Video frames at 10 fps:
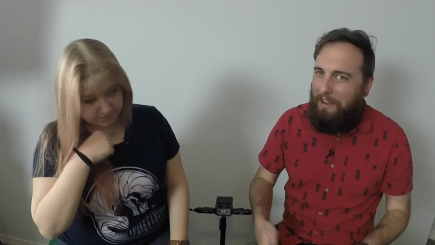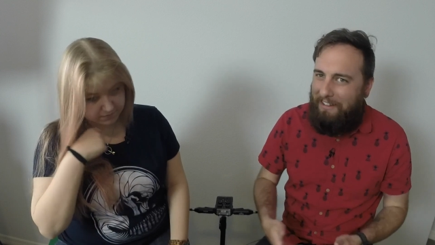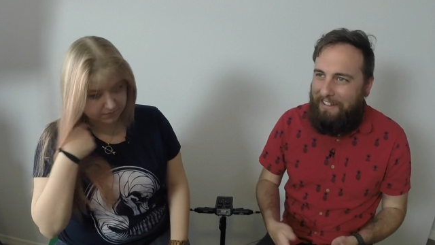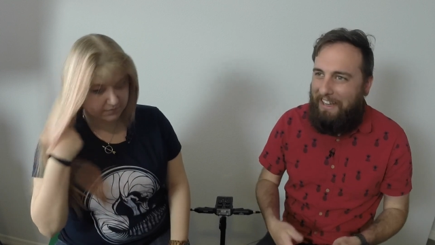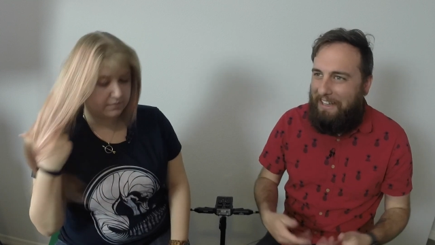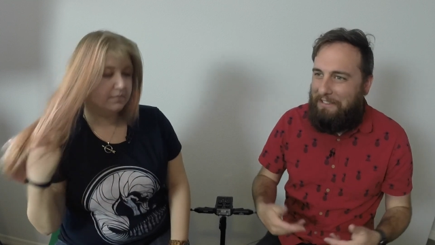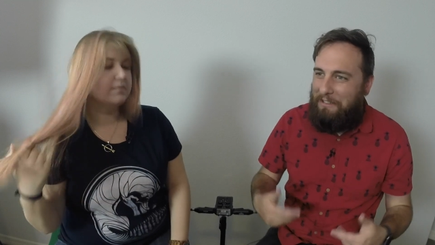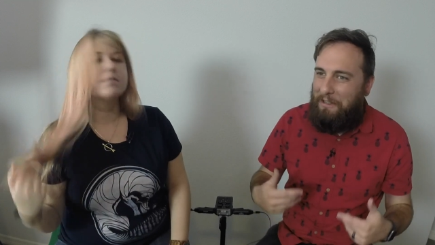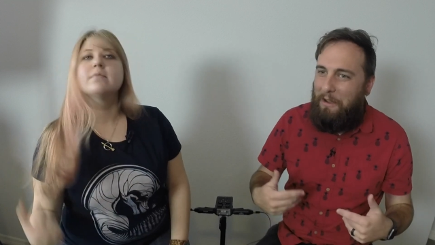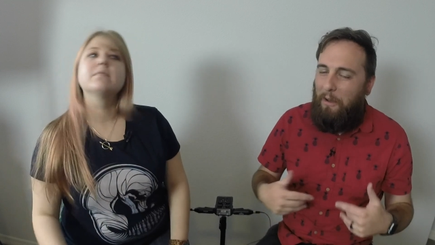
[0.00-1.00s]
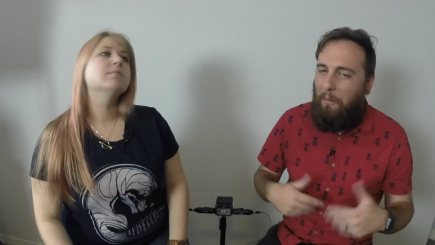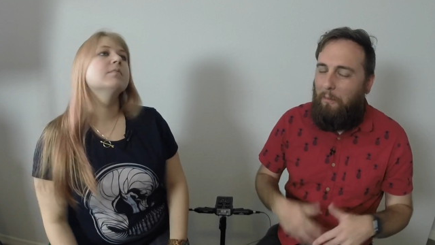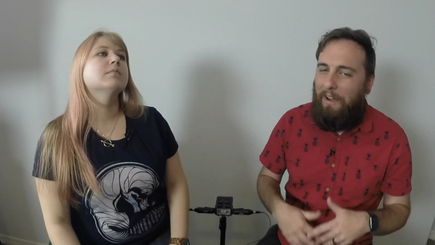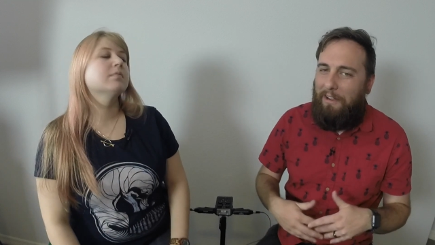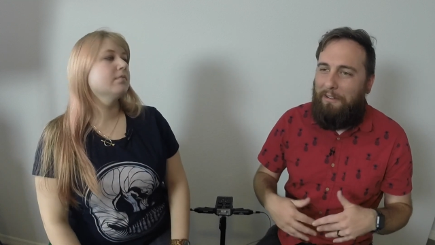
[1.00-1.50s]
Speaker 1: podcast
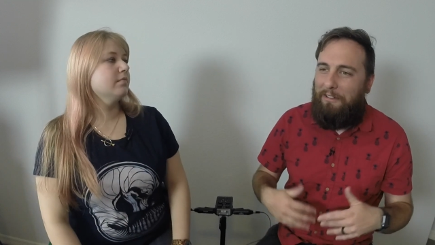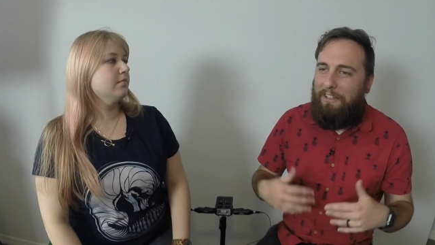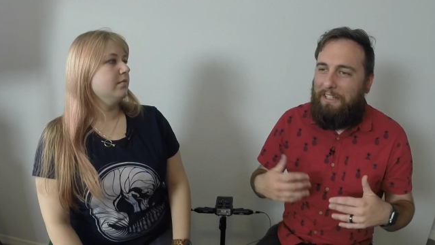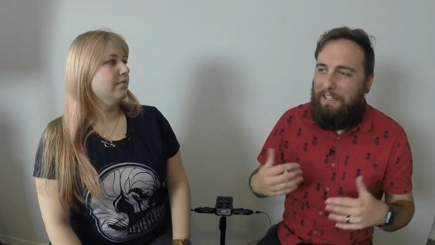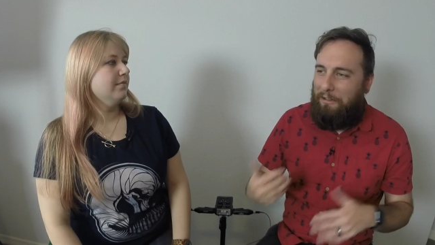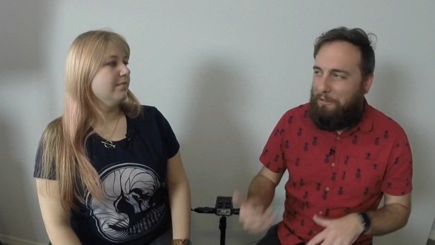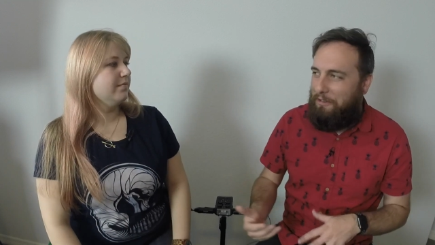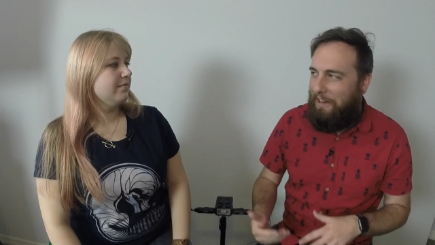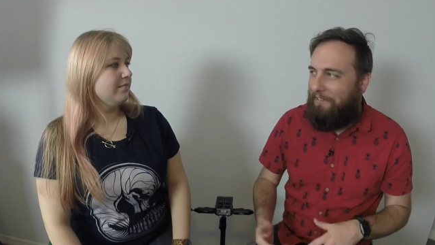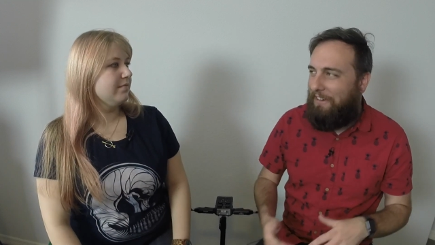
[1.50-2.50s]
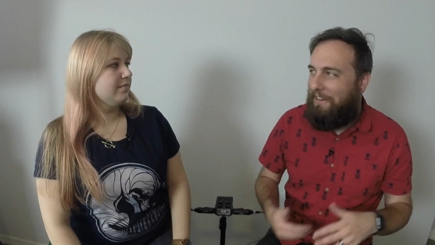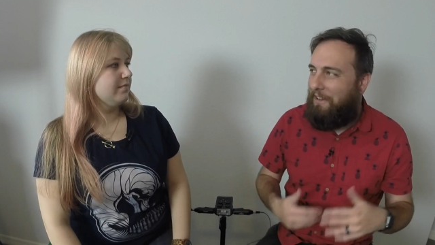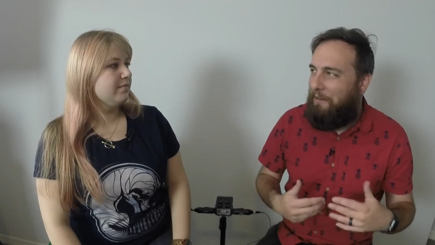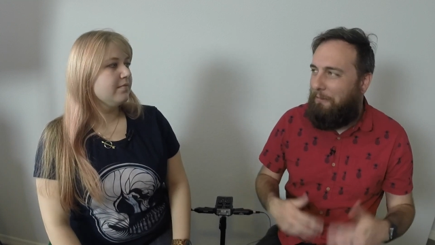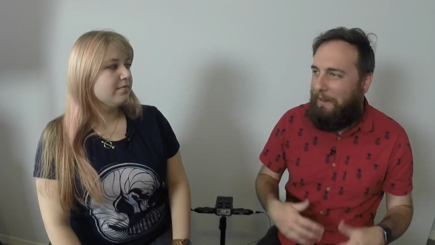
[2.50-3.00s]
while you're
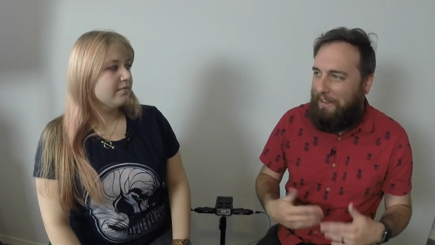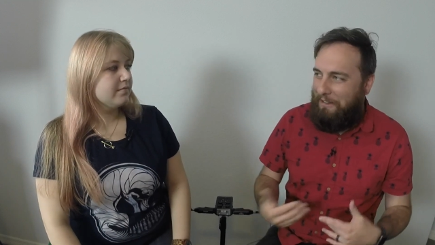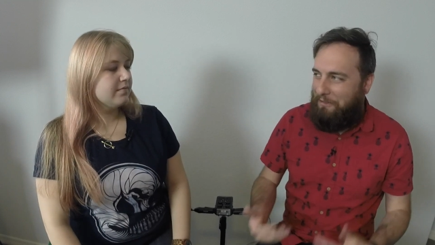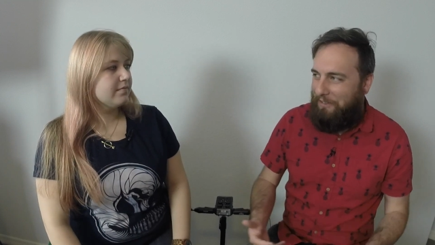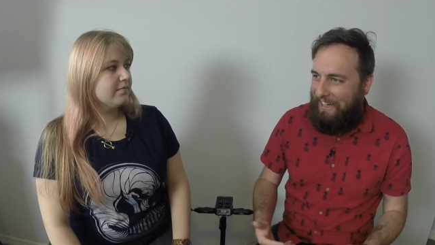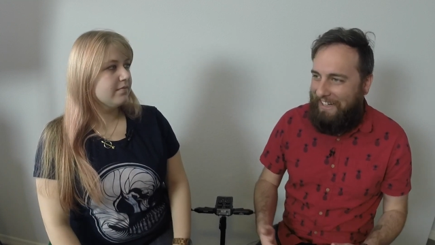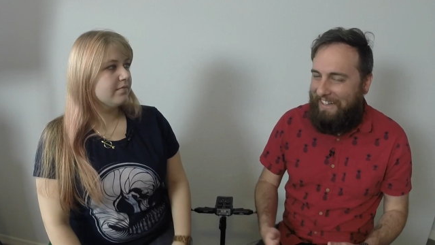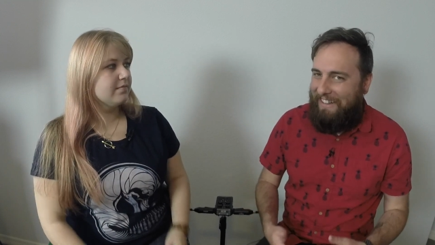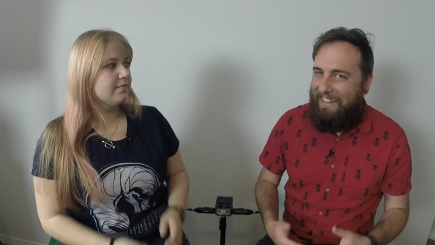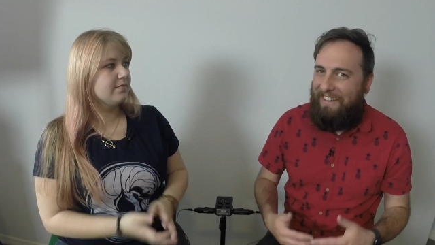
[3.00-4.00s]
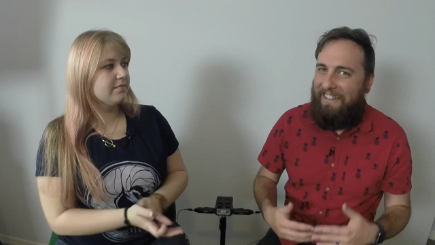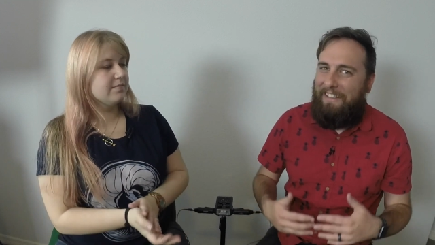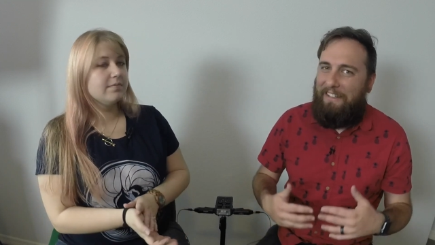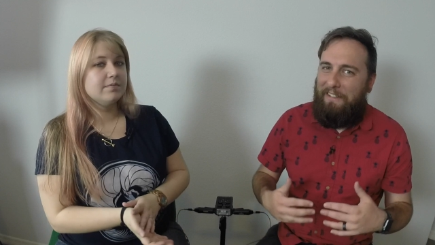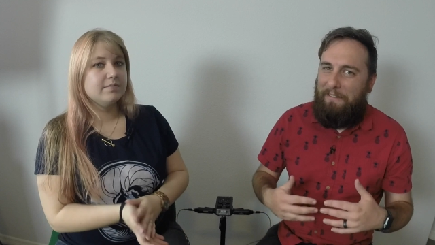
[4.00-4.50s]
driving, while it's raining.
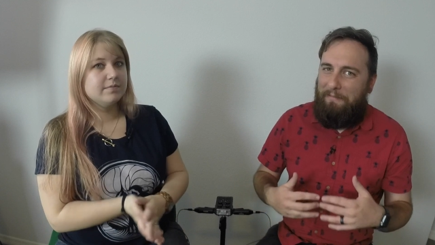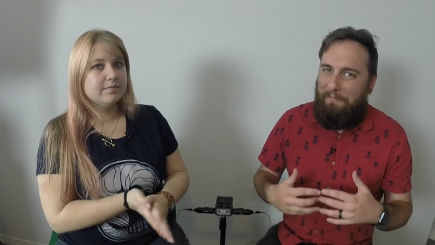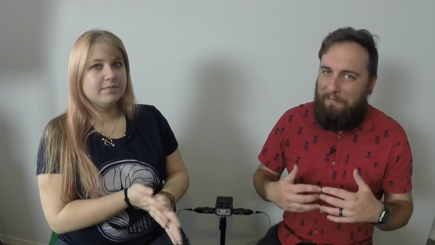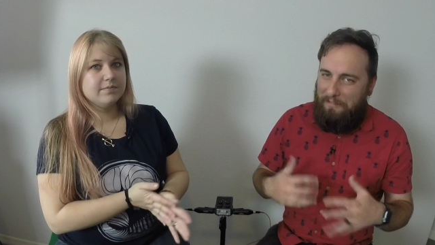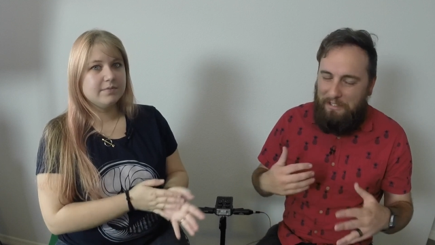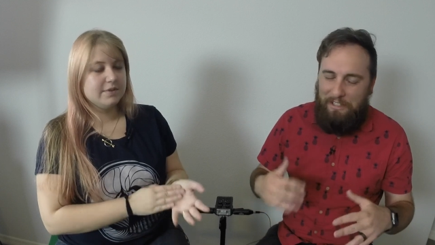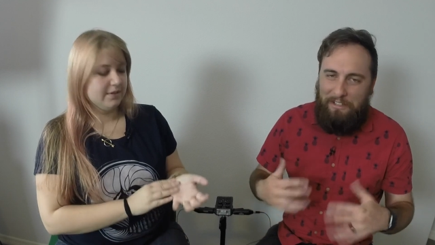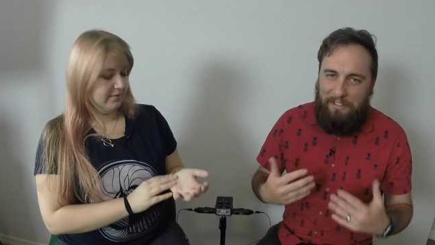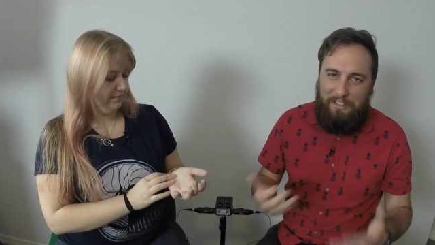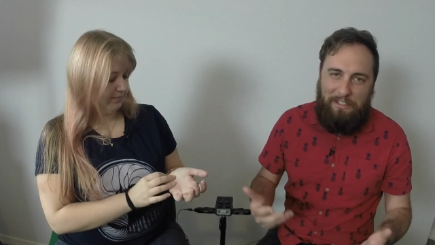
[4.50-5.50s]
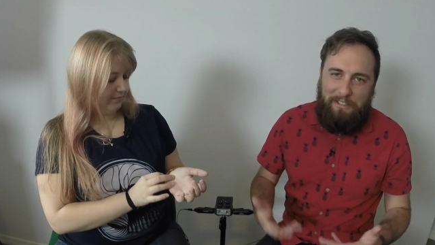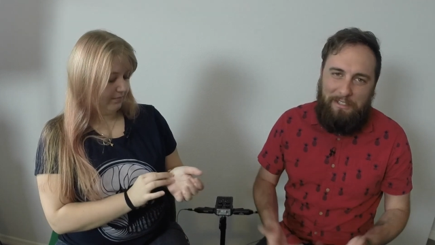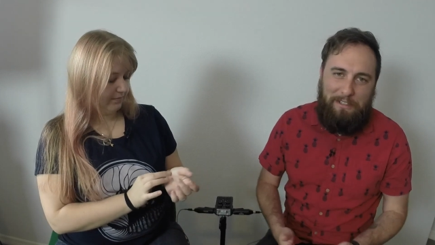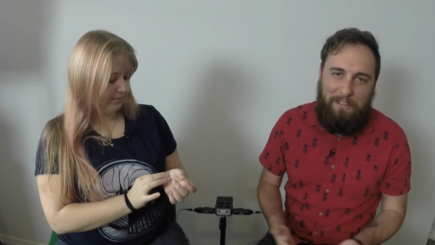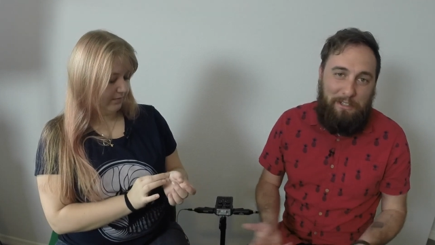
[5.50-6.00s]
It's
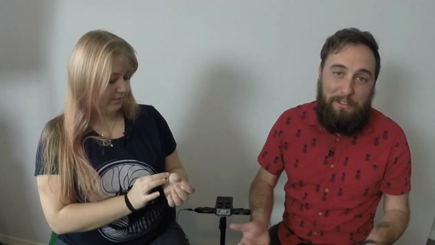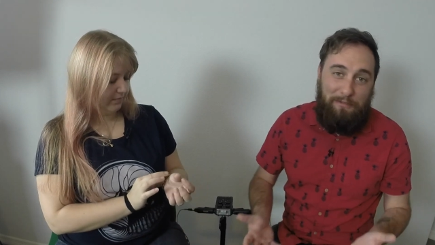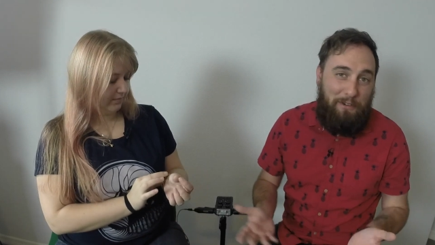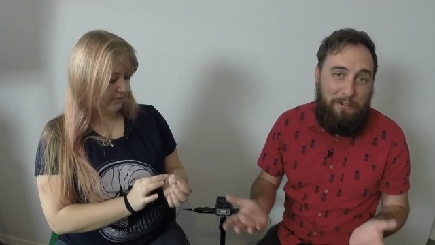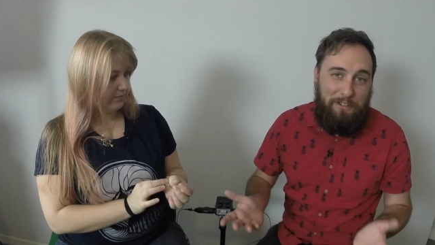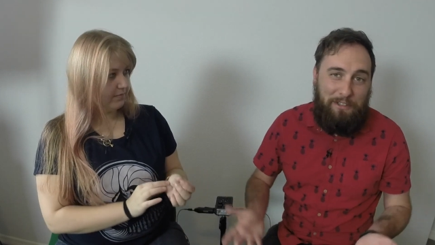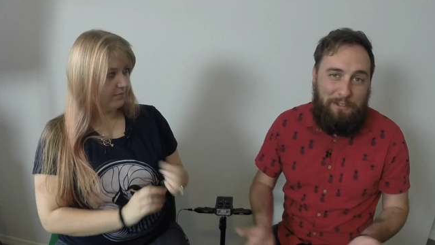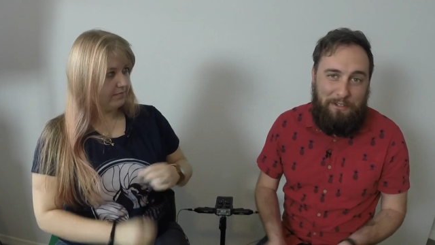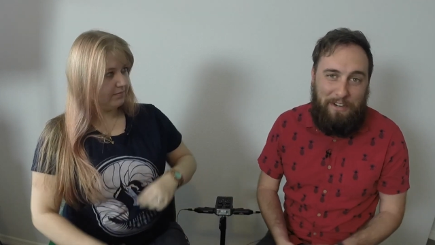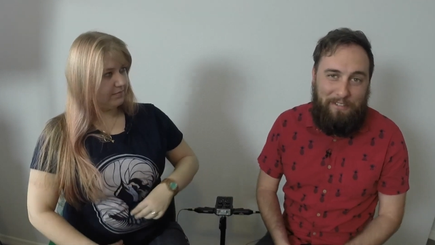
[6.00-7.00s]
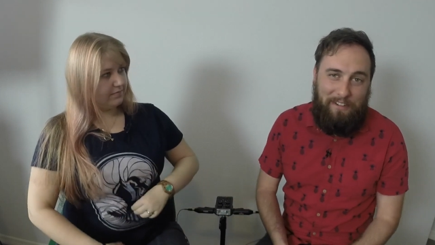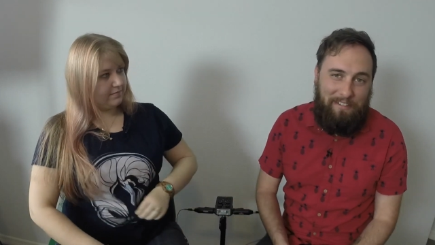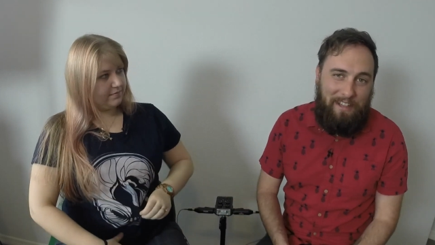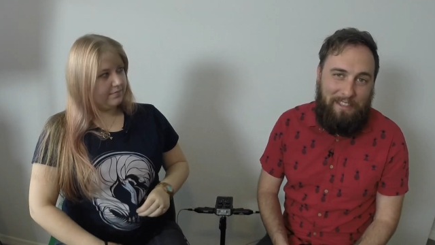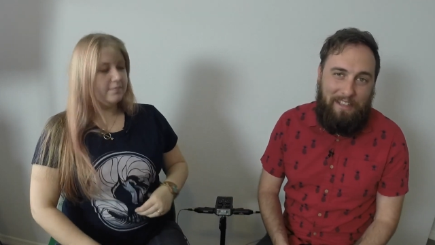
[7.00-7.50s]
just, it's good to focus on your
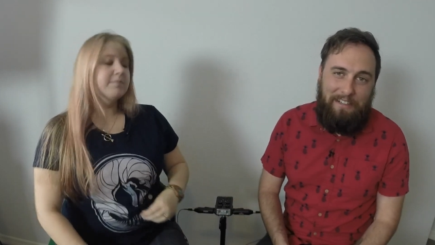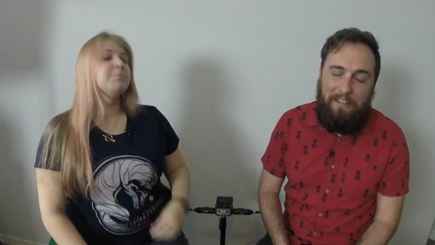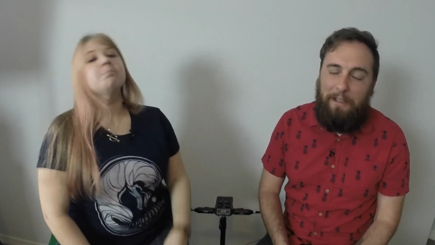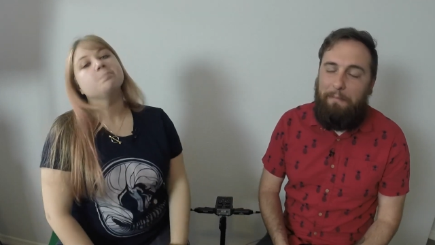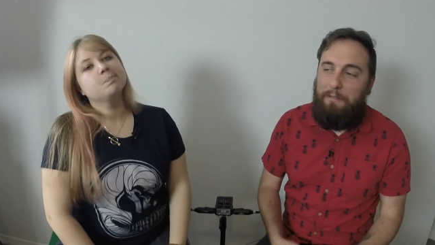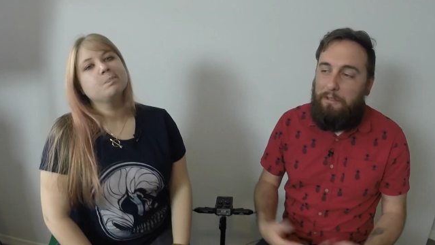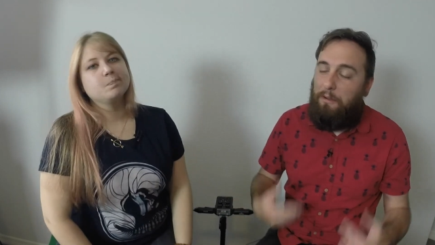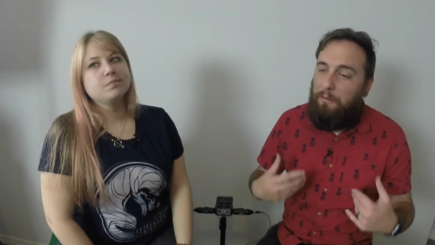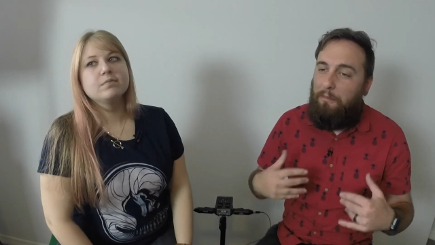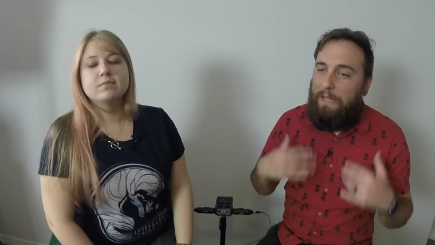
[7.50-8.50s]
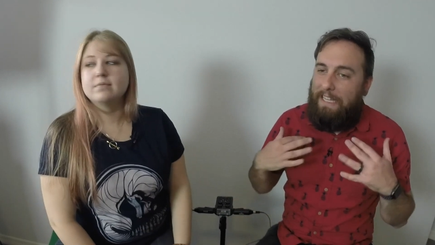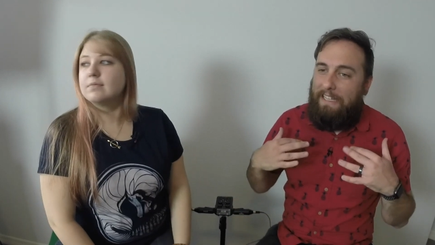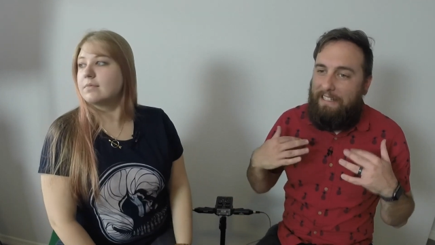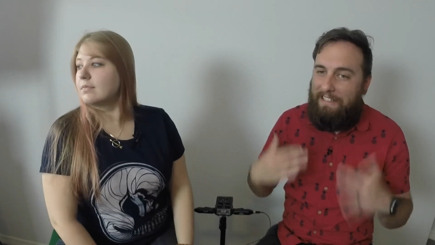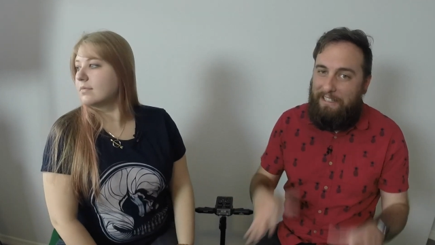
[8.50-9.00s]
driving at that time. So
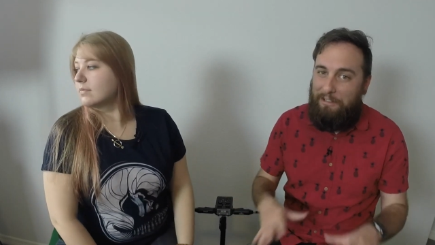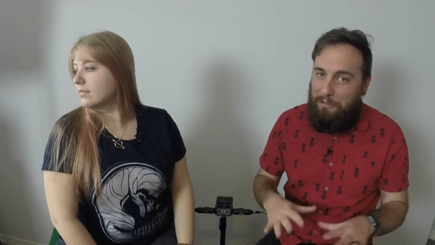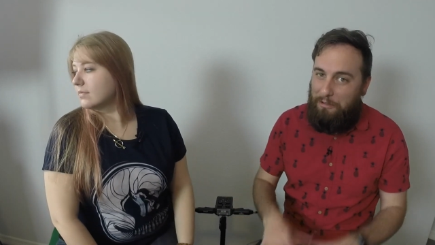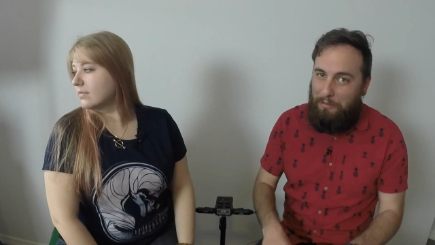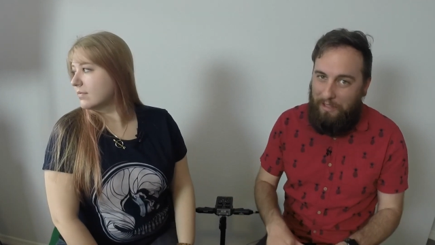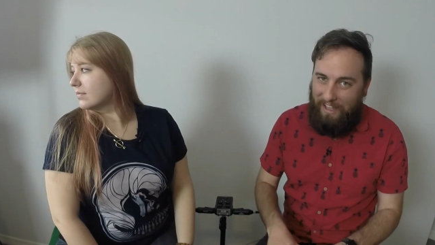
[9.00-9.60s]
we didn't do